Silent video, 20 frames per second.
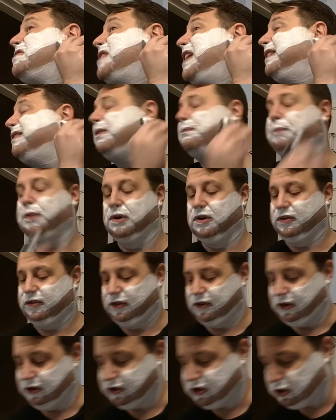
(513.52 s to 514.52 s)
that's a
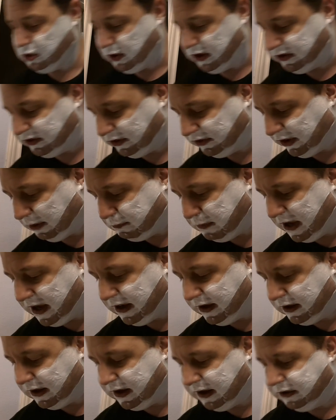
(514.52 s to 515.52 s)
personal choice, just like
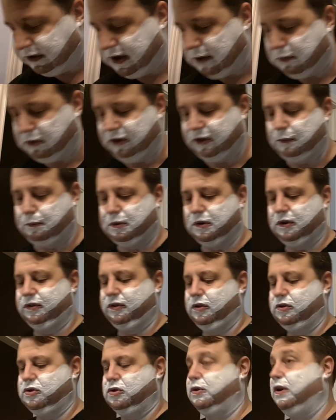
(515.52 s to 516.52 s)
being a liberal is a
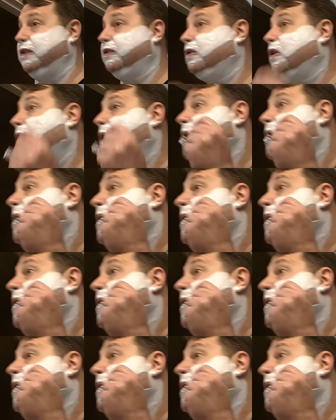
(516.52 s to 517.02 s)
personal choice.